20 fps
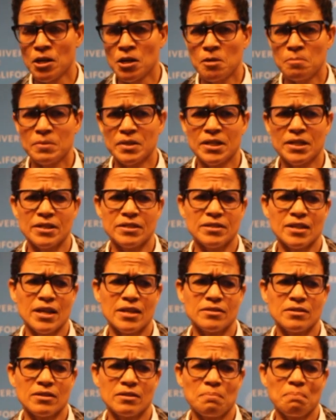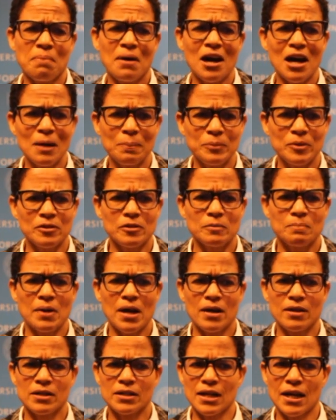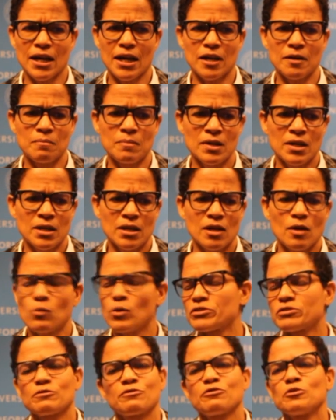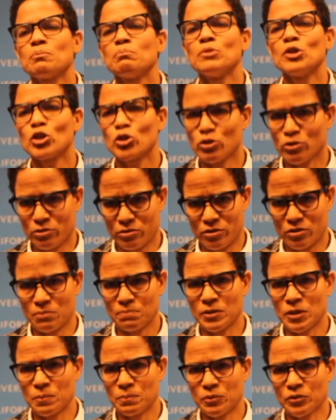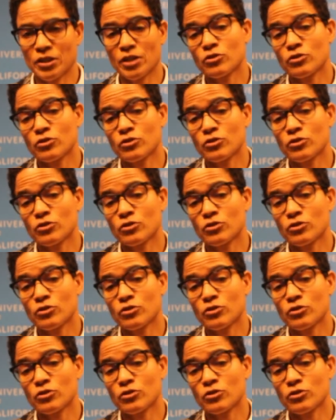because as a popular paradigm, it wasn't familiar to people.